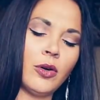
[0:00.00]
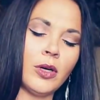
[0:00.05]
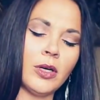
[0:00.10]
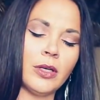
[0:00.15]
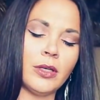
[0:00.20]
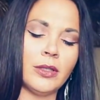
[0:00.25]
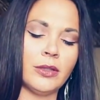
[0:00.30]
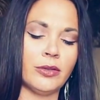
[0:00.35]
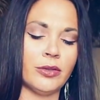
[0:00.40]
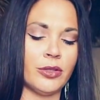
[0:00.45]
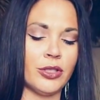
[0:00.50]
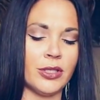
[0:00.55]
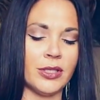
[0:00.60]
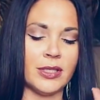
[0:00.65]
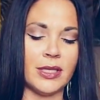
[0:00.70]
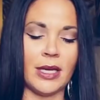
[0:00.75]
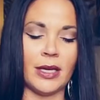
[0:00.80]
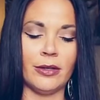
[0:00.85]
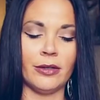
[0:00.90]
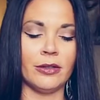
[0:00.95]
or just
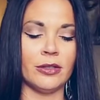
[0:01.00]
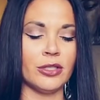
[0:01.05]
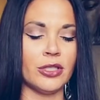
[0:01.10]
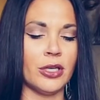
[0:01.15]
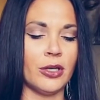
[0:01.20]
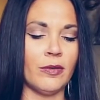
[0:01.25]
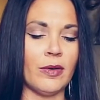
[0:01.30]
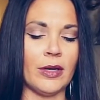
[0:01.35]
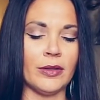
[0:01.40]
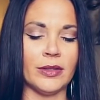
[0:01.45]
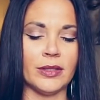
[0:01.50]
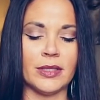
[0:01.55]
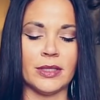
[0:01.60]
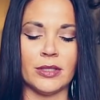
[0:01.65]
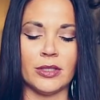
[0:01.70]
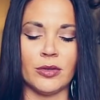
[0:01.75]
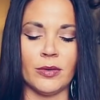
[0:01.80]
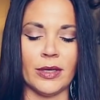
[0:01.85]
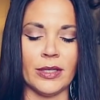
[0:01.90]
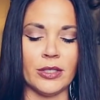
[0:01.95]
the energy around the
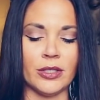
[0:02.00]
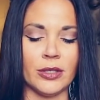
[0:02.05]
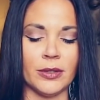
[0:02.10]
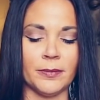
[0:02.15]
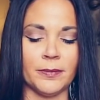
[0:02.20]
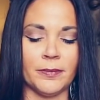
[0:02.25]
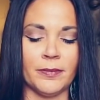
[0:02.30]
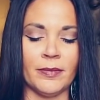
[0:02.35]
situation